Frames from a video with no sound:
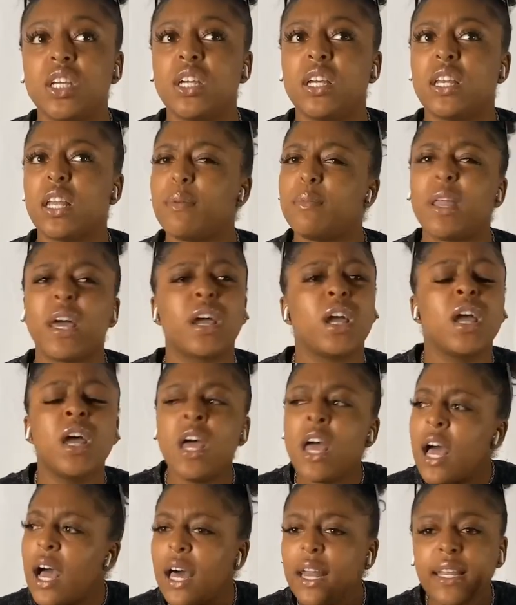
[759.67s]
And I'm like,
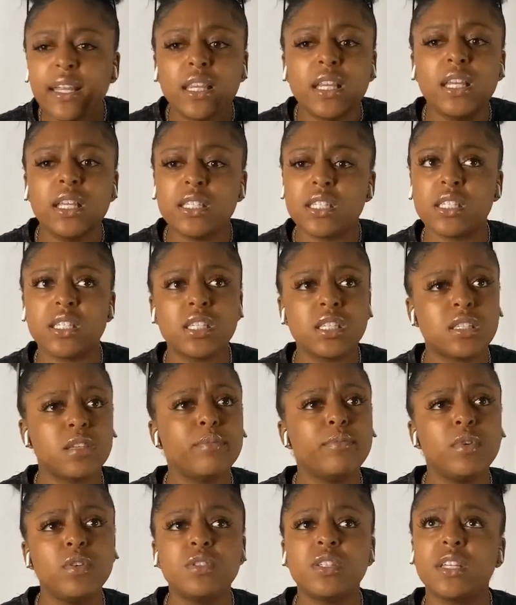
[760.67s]
I need to listen to some
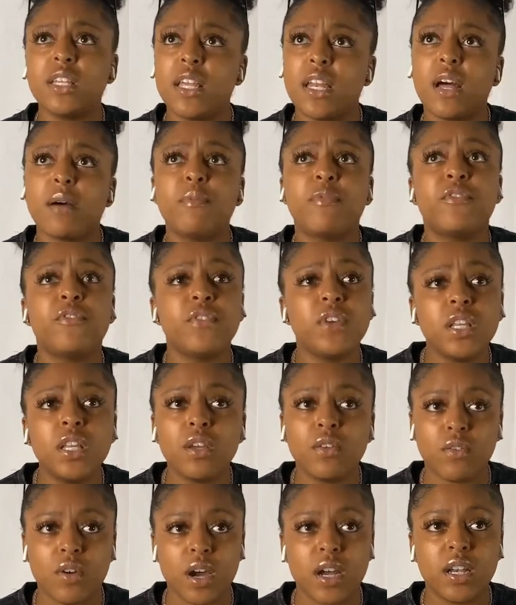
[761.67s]
music that I'm feeling
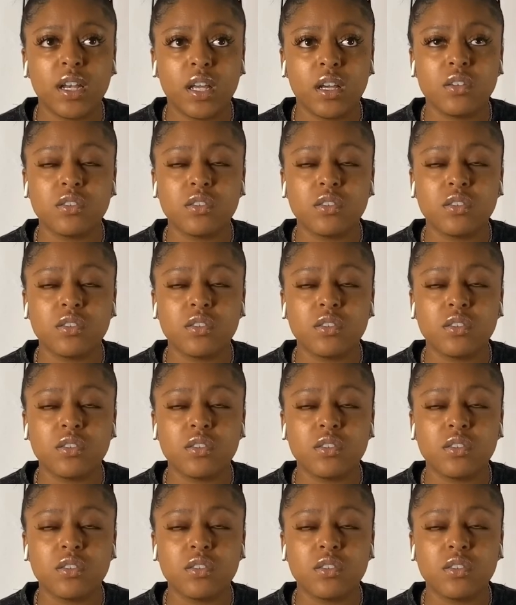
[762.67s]
right now.